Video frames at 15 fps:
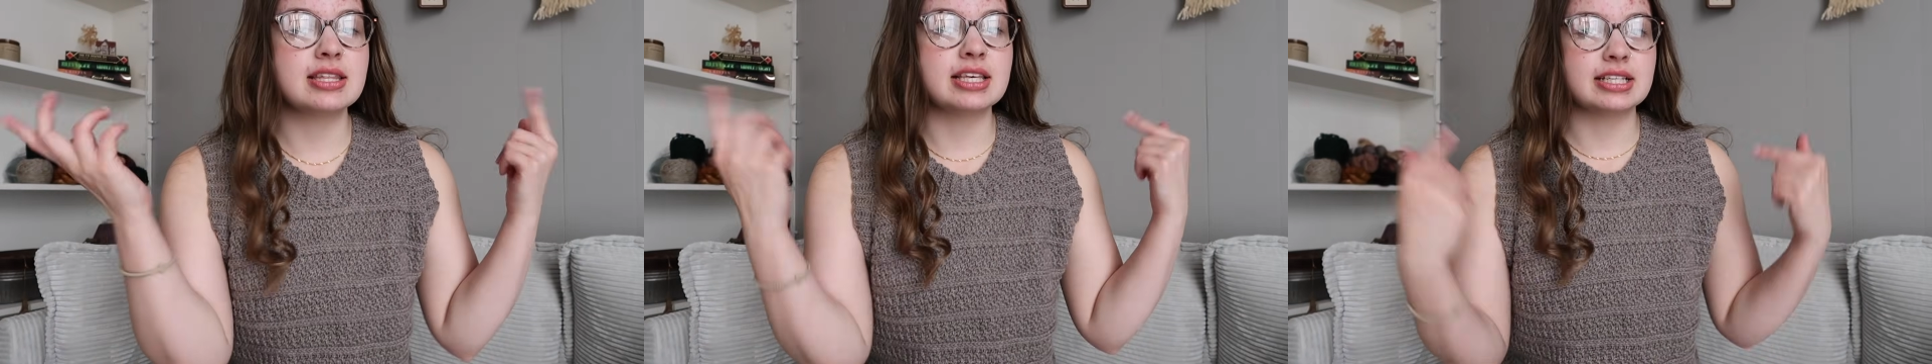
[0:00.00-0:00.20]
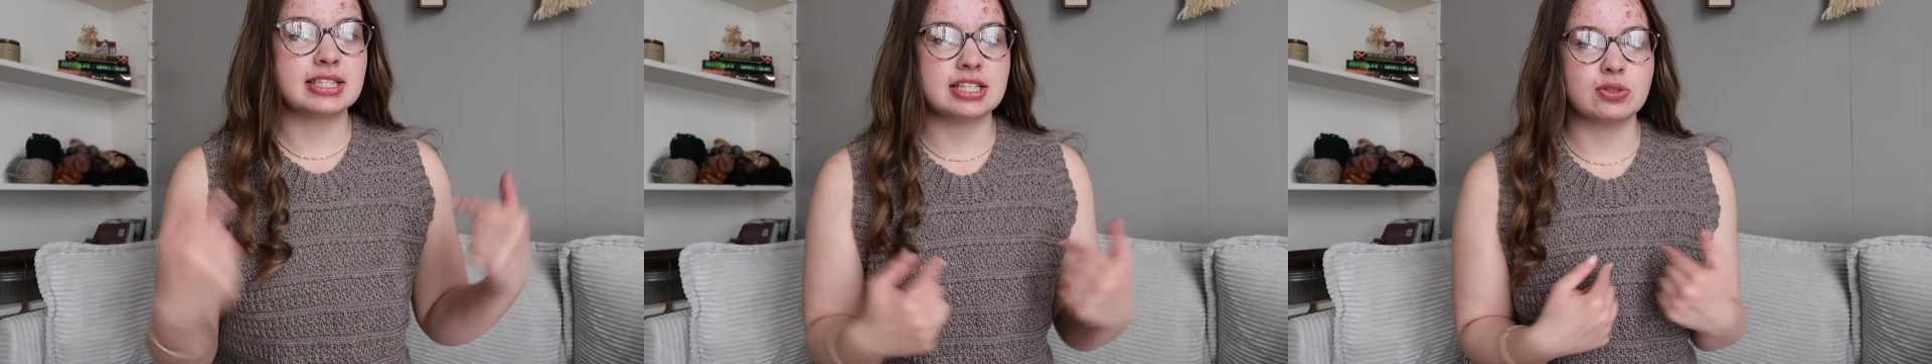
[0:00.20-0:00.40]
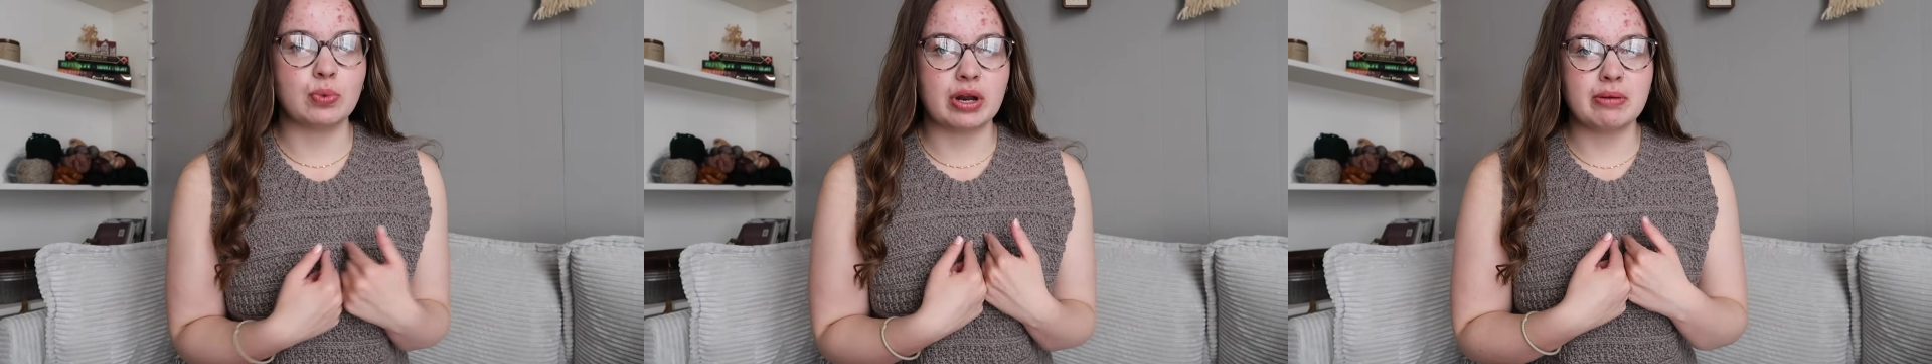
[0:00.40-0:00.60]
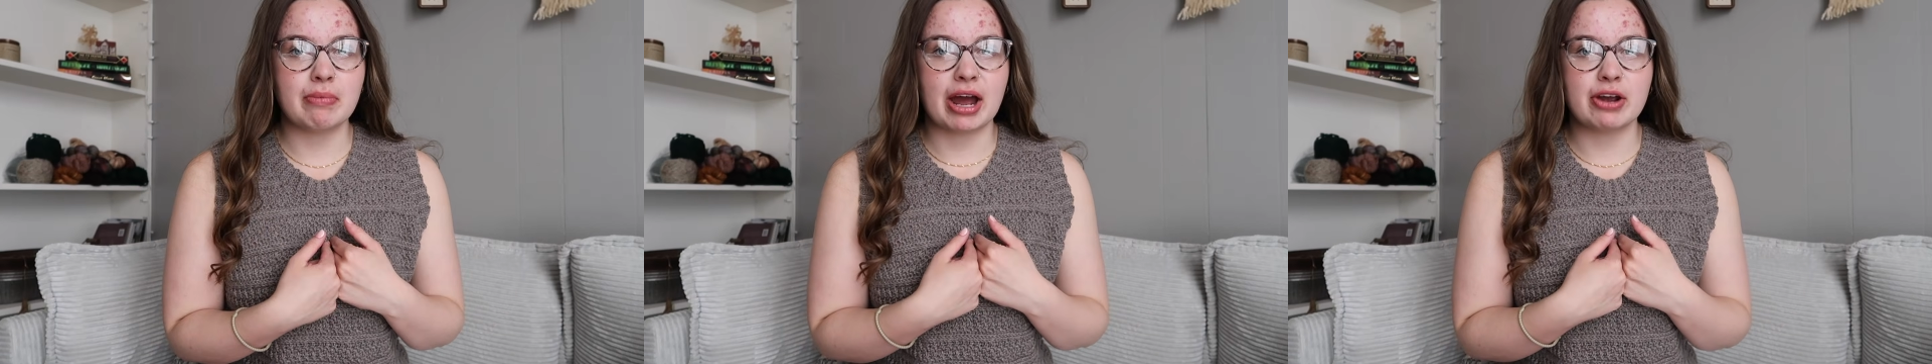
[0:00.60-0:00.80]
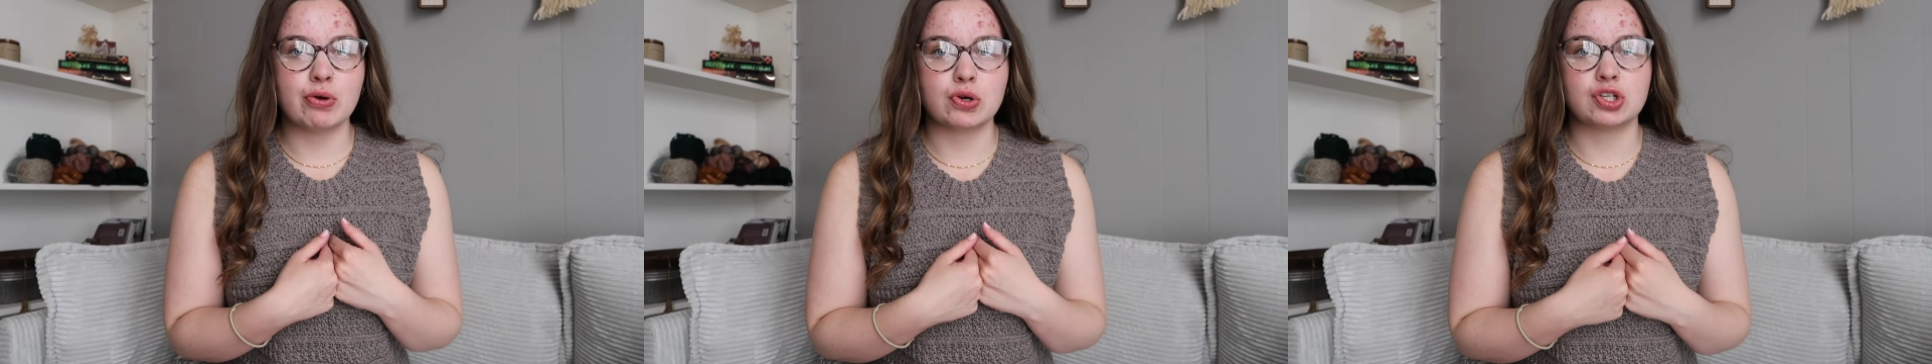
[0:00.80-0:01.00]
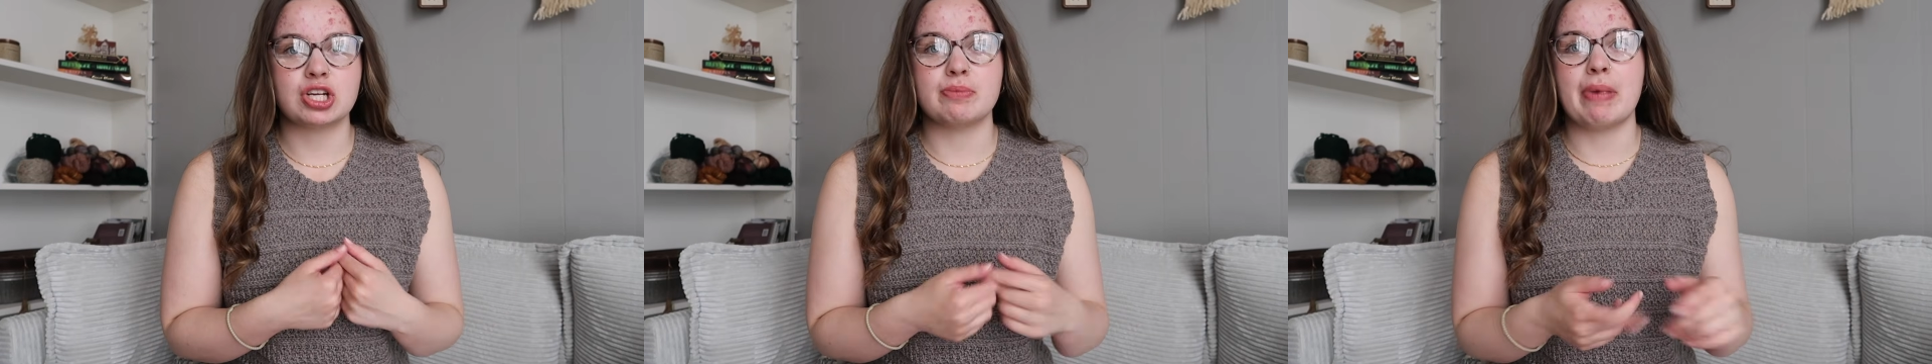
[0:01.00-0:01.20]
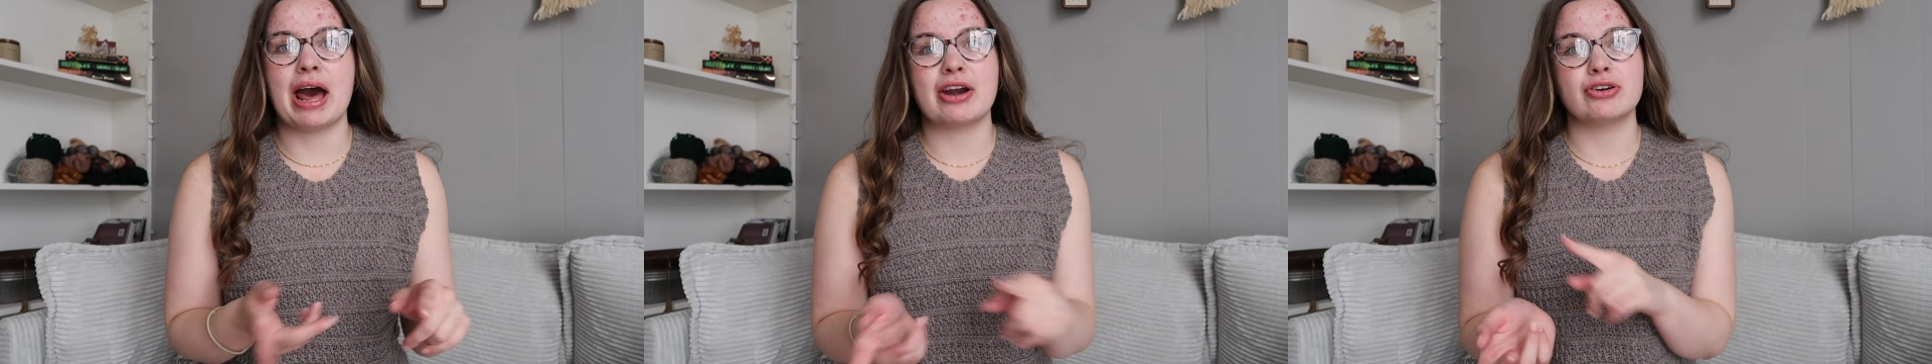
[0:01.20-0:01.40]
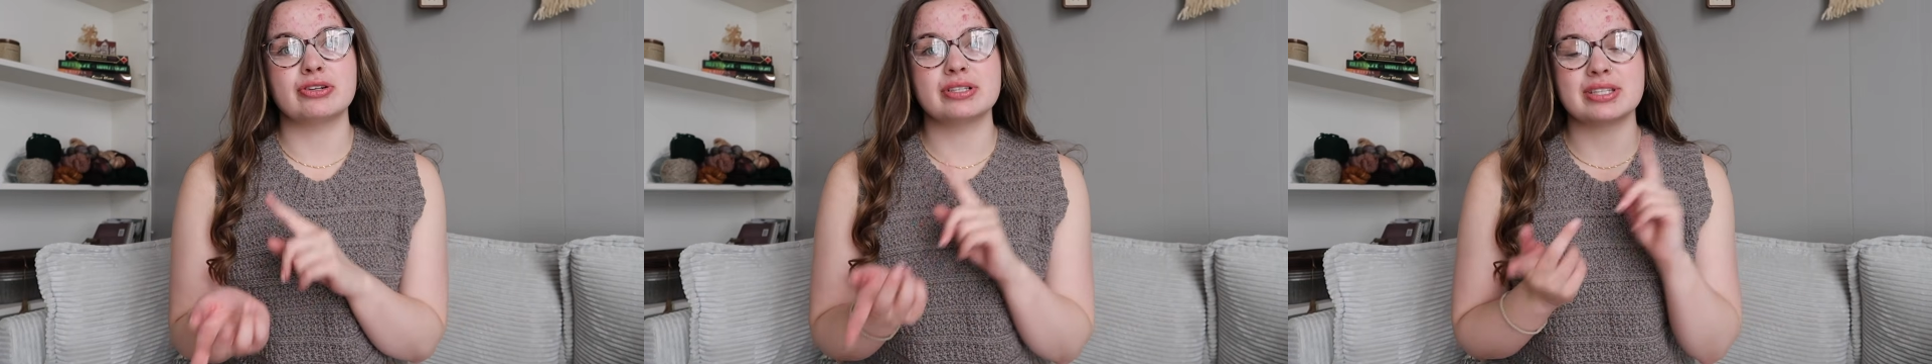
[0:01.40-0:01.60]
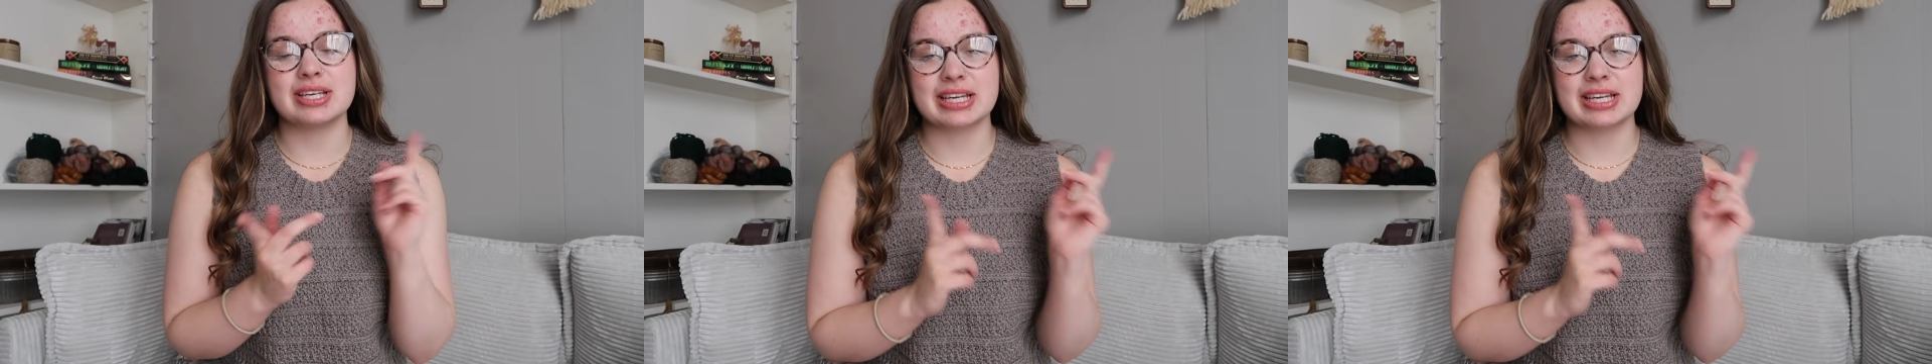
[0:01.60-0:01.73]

This is one of my crochet patterns.